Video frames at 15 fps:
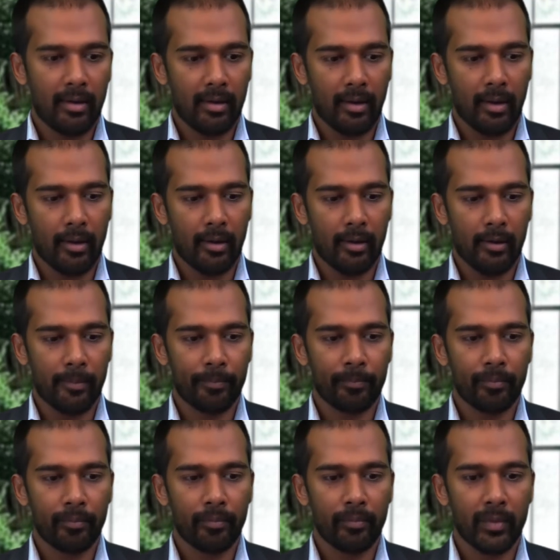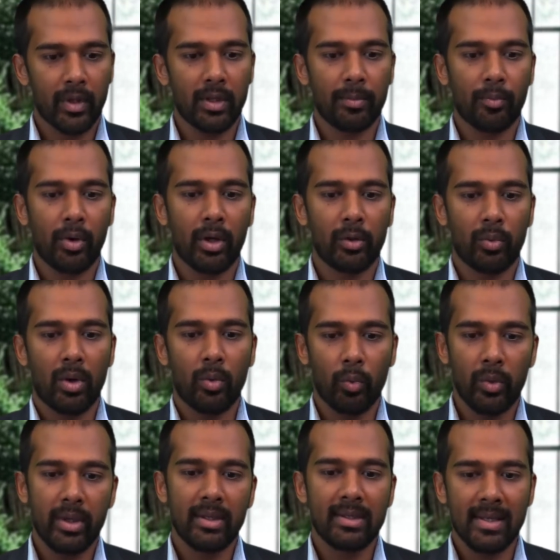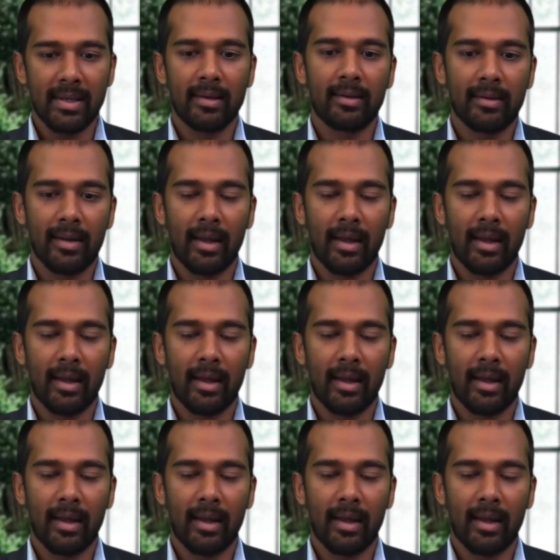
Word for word: uh, to the point where we think